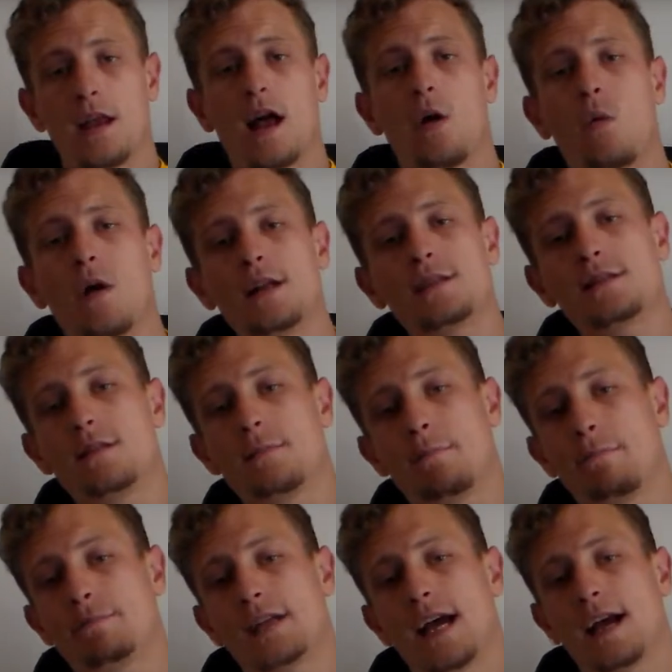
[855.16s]
Now, once the
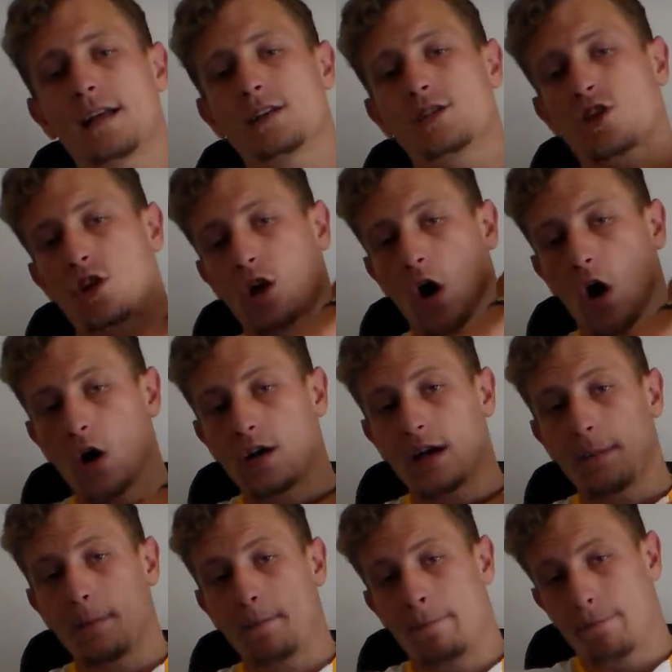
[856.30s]
tackle has gone,
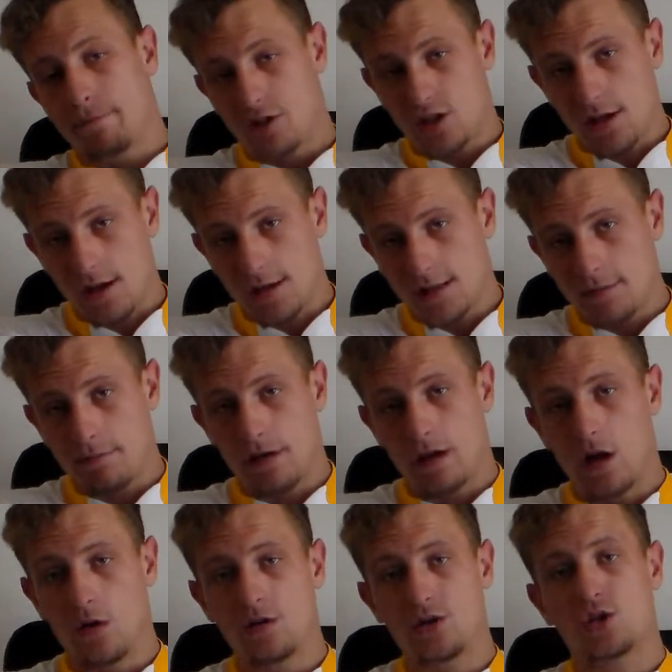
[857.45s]
started
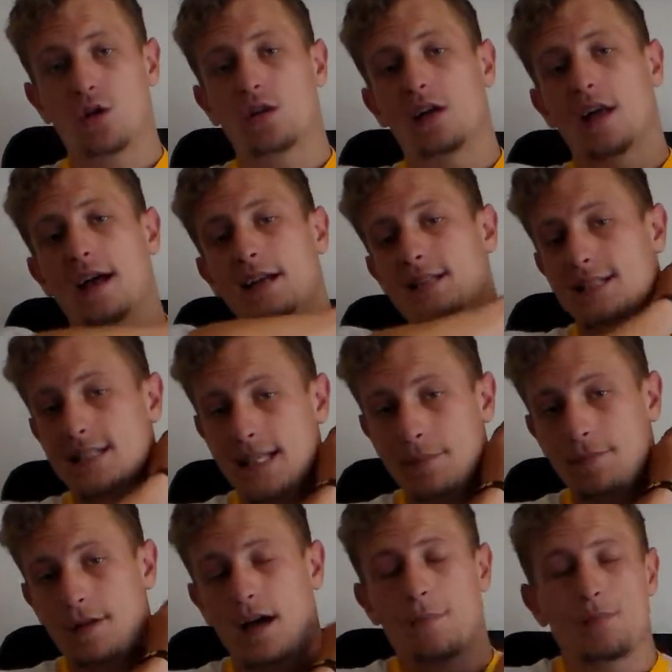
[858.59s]
below the shoulder line and
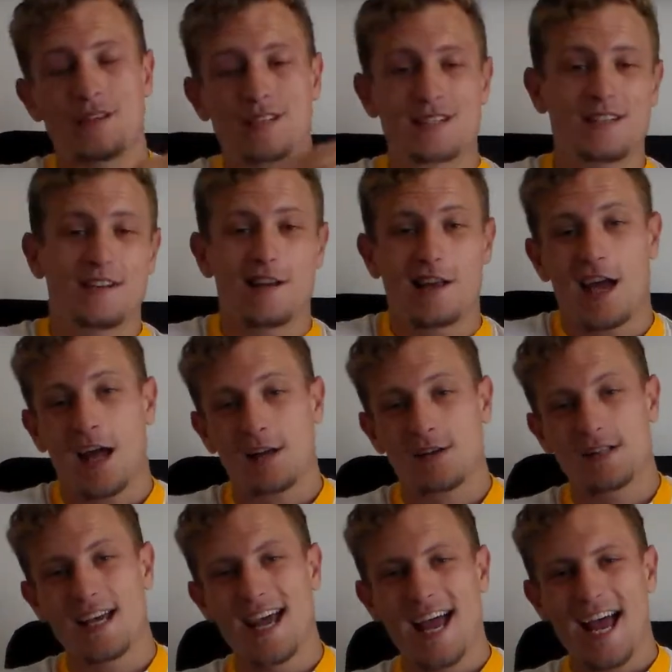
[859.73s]
slipped up, it still
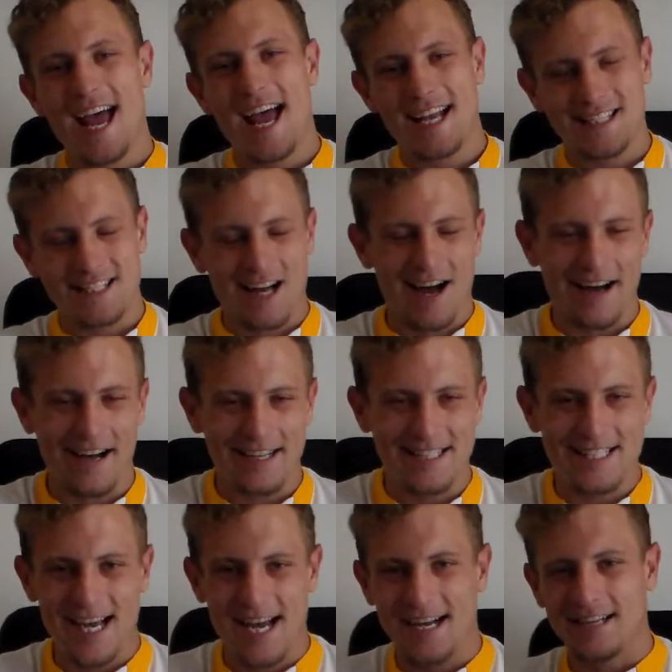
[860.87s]
counts as a high
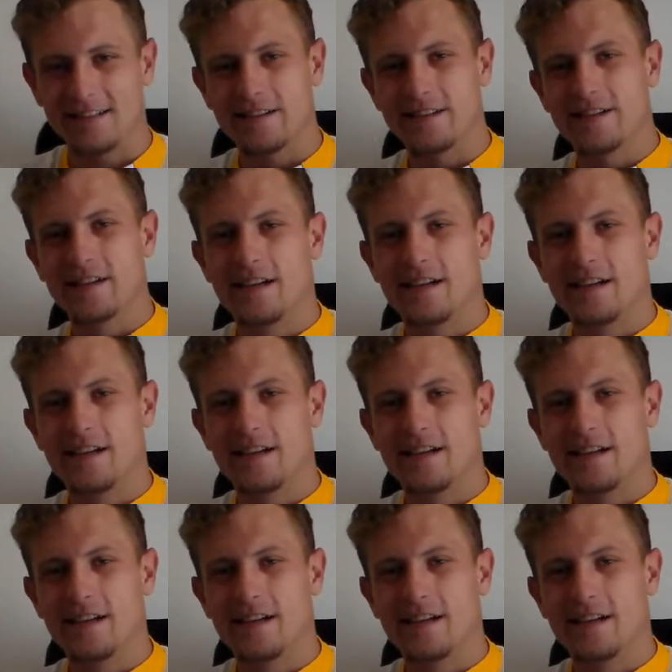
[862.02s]
tackle.